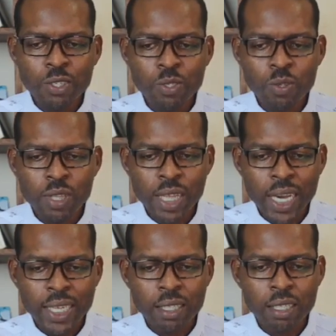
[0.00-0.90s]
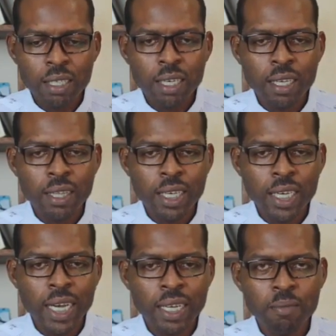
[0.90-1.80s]
so that
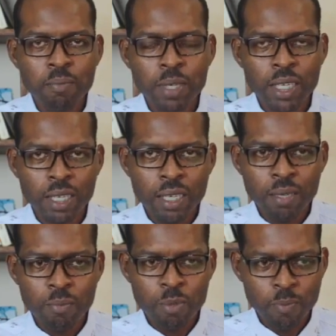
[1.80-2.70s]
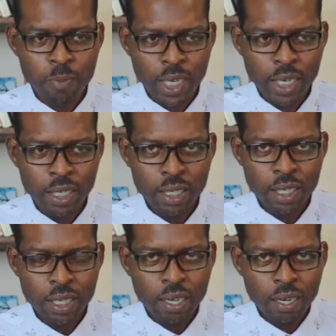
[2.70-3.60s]
they can be premiered
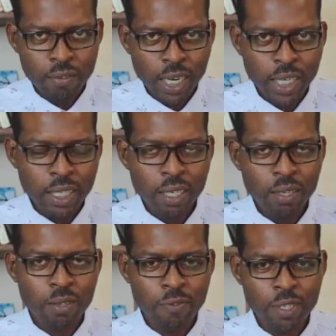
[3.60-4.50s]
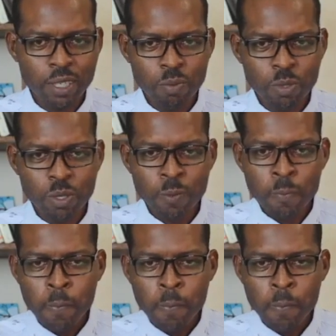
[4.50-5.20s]
right here on Facebook